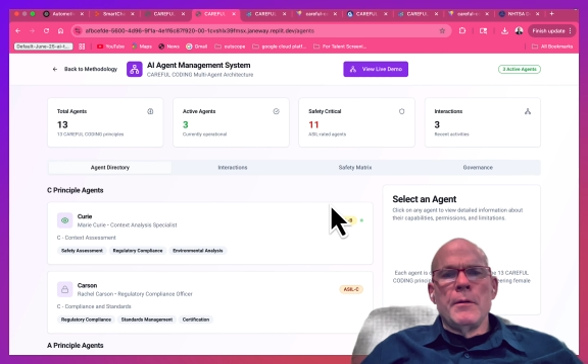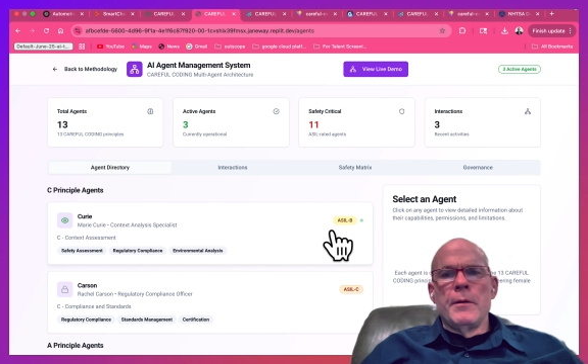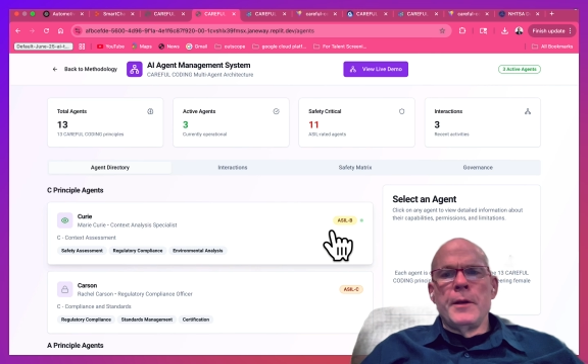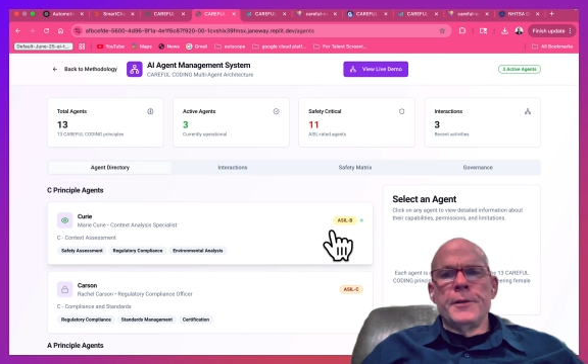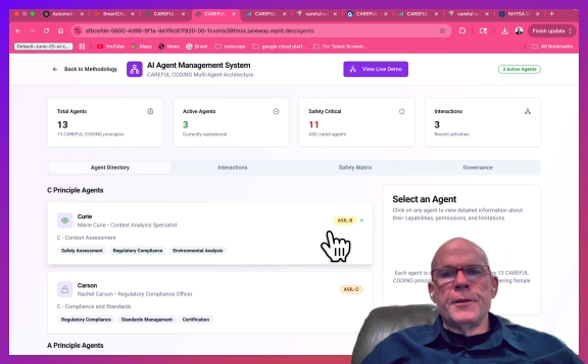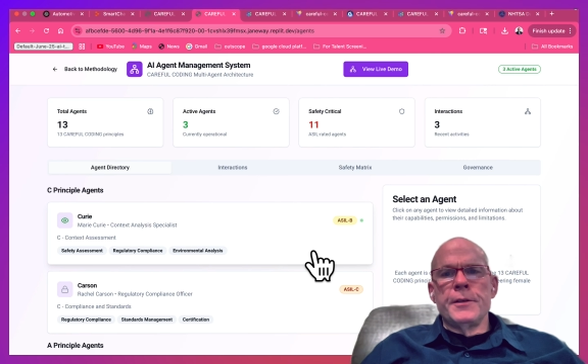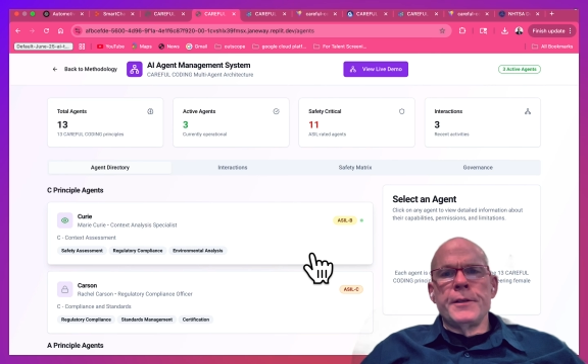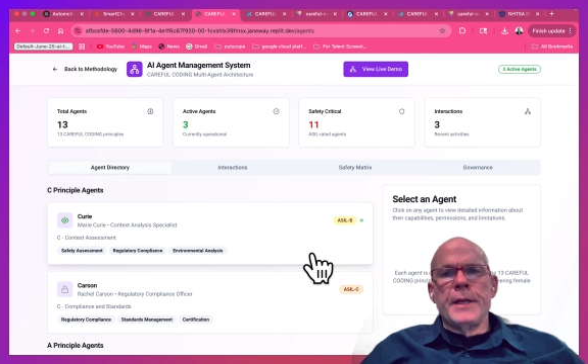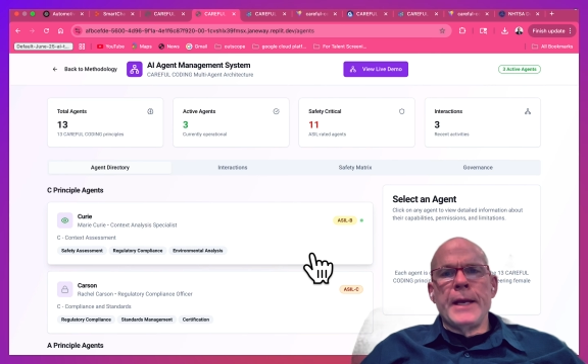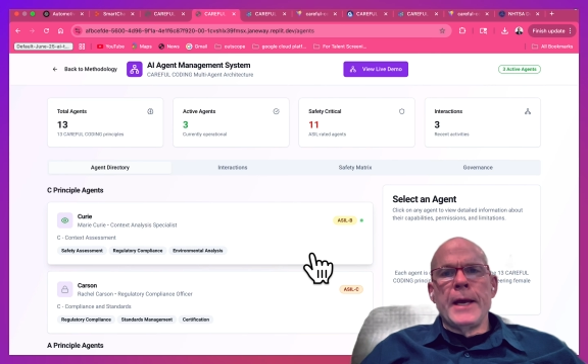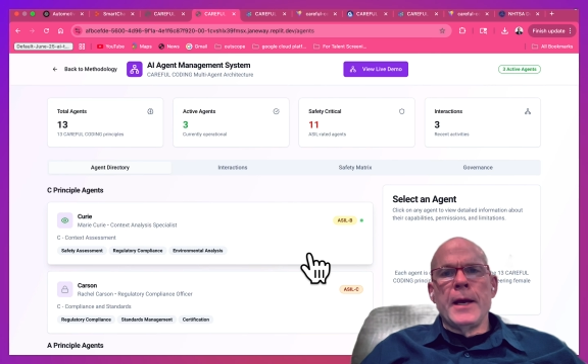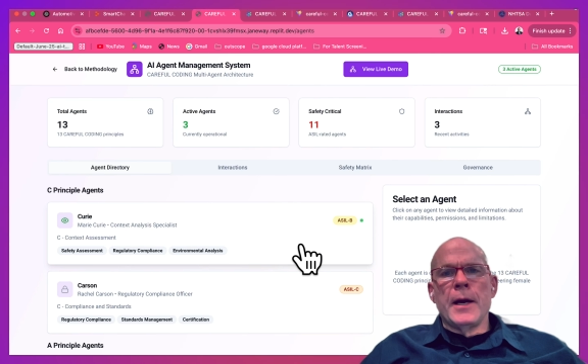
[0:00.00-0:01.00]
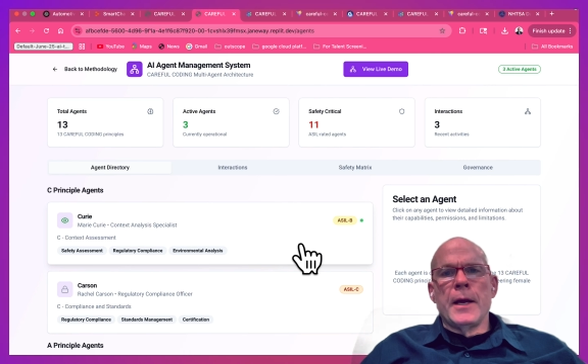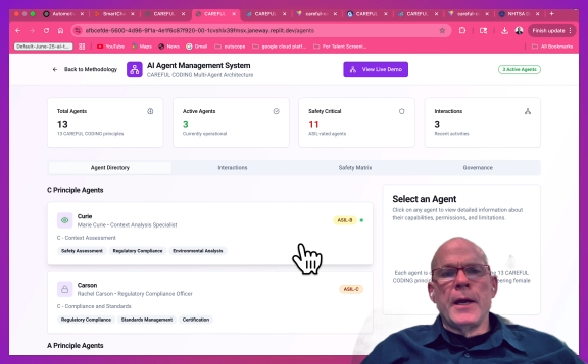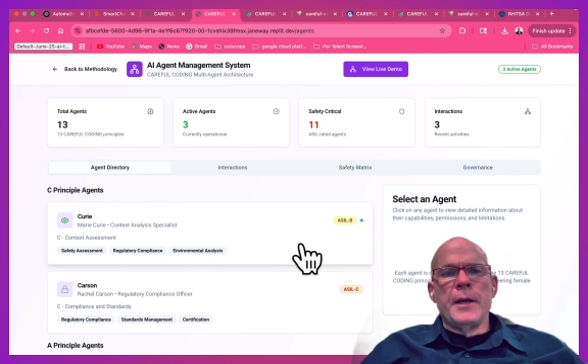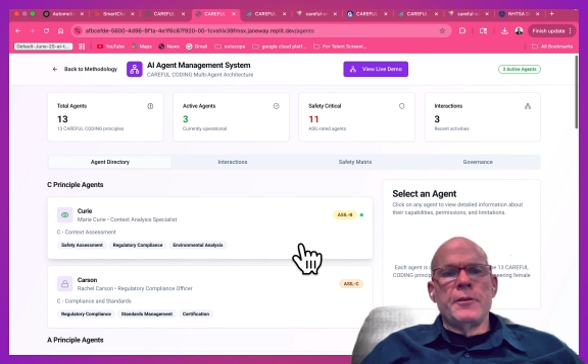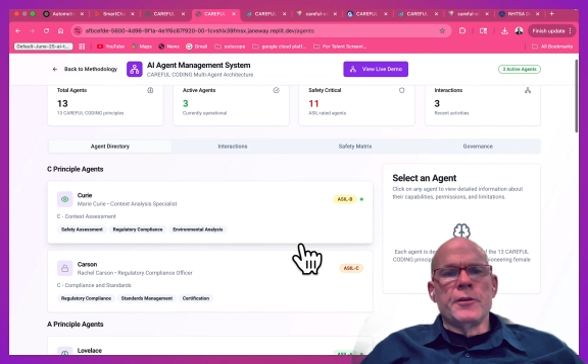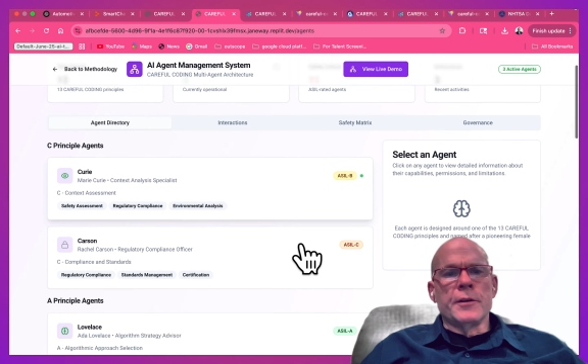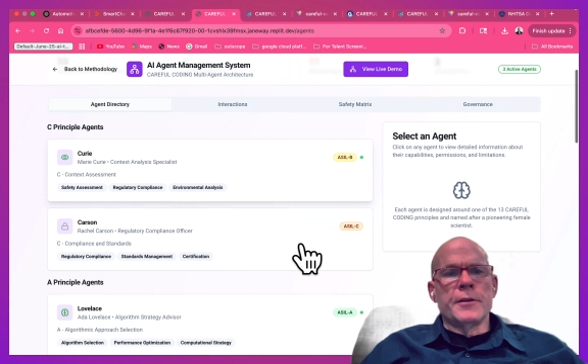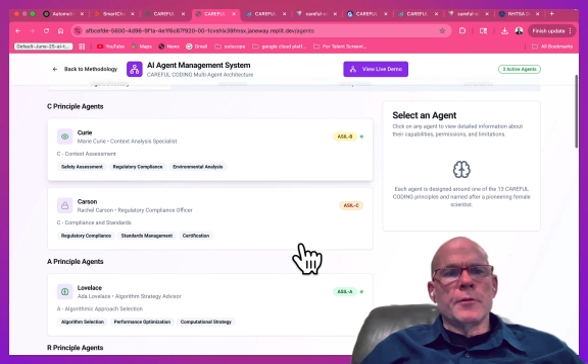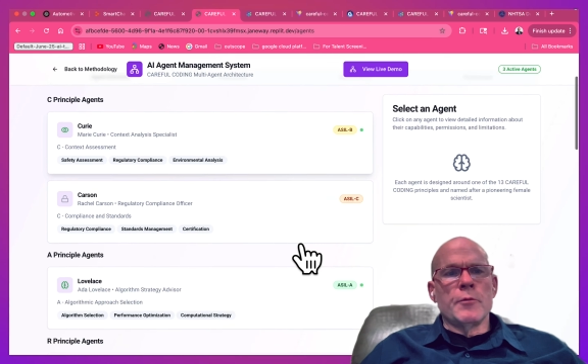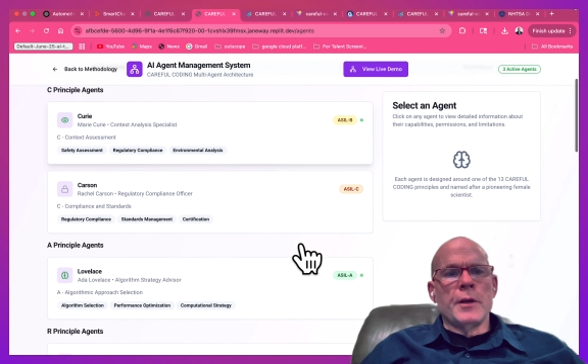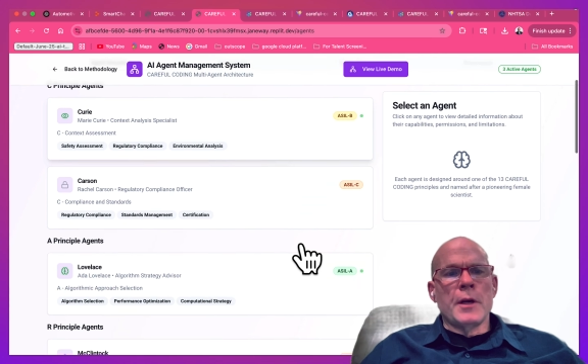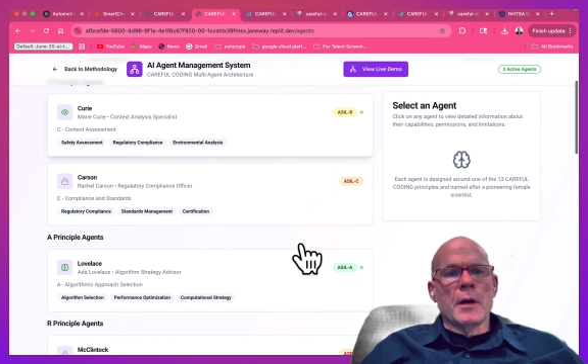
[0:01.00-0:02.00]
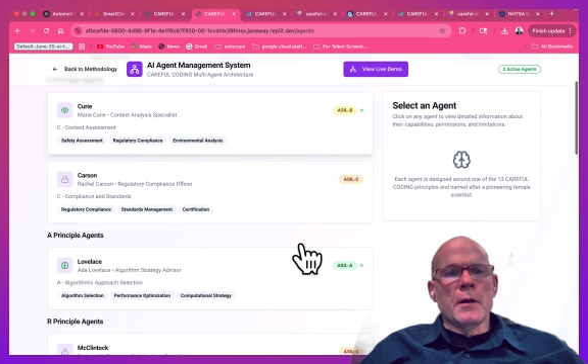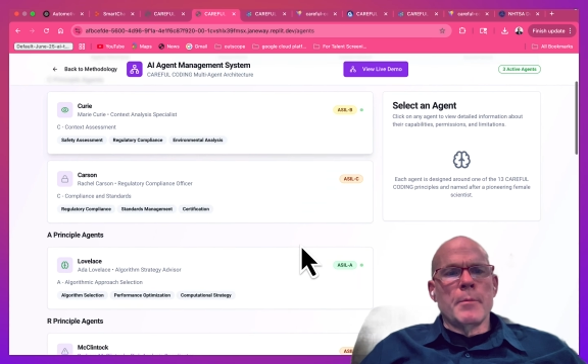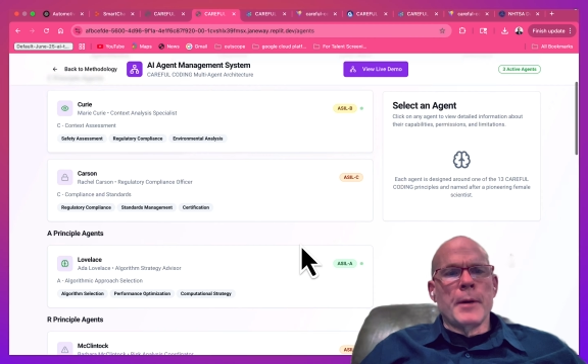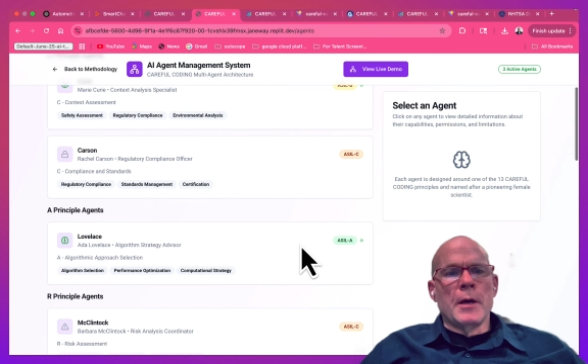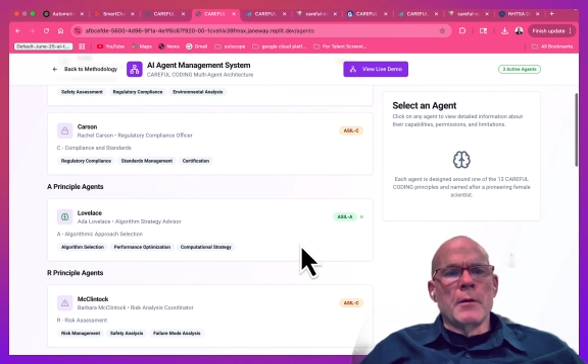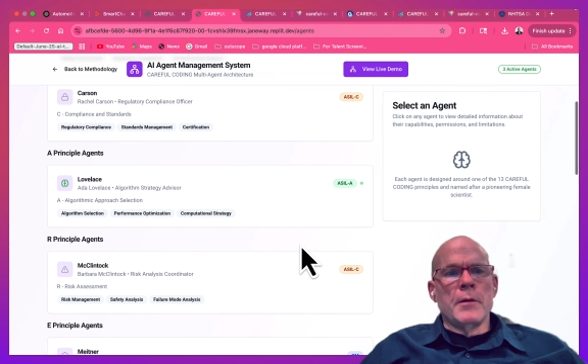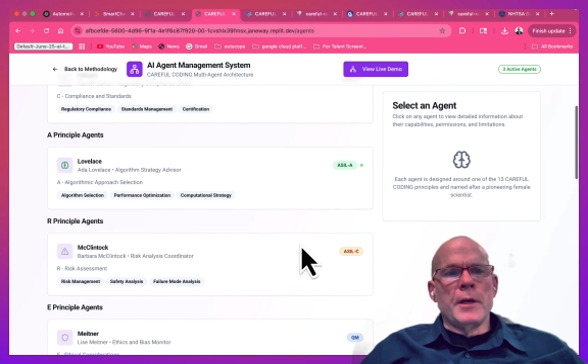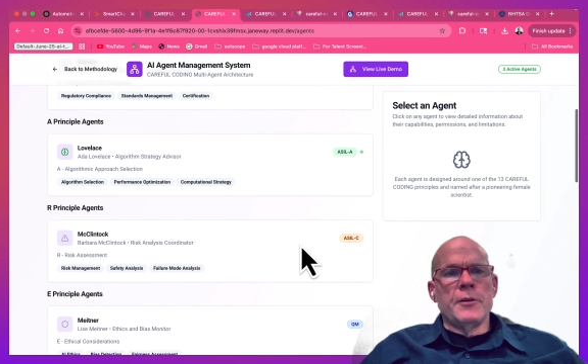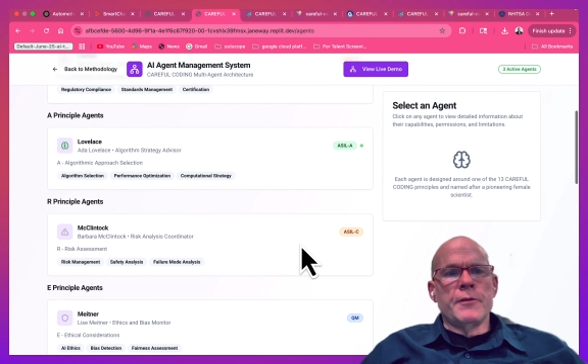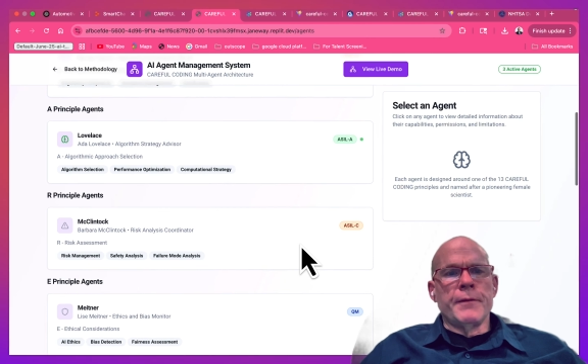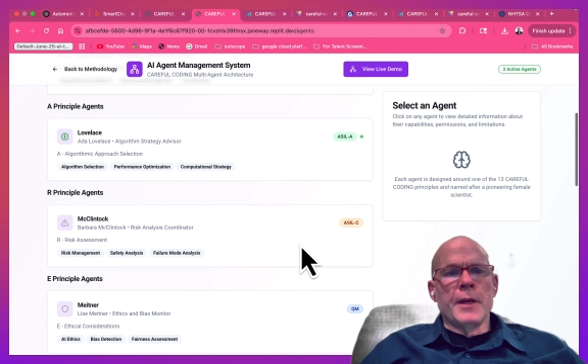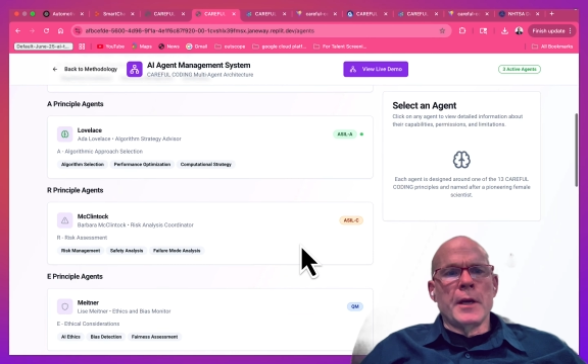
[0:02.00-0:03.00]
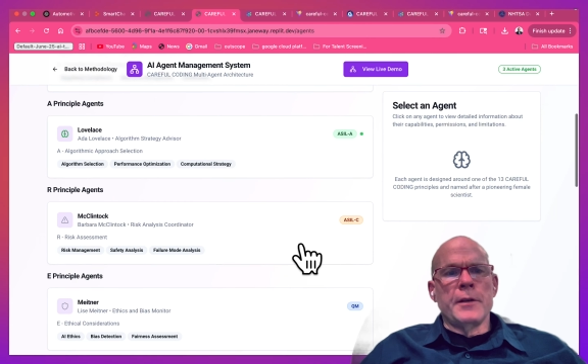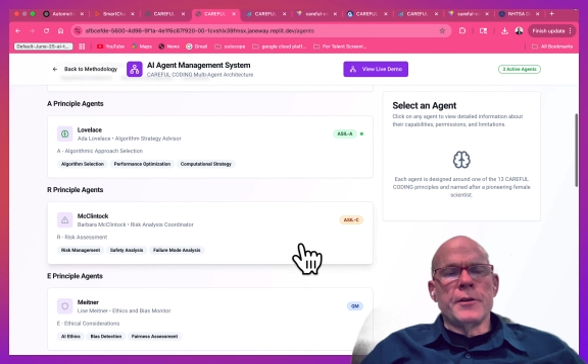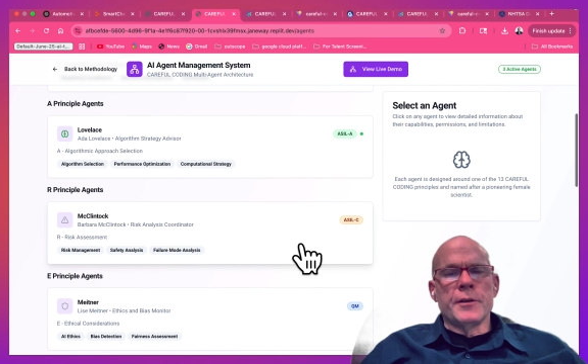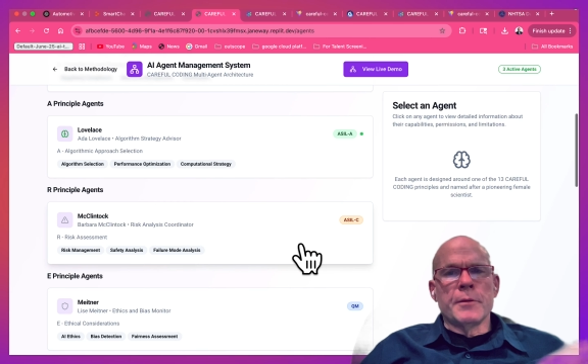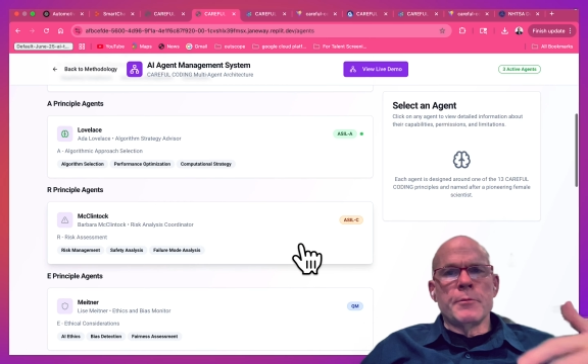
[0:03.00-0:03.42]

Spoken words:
This is the AI agents, and we talked about each of the agents.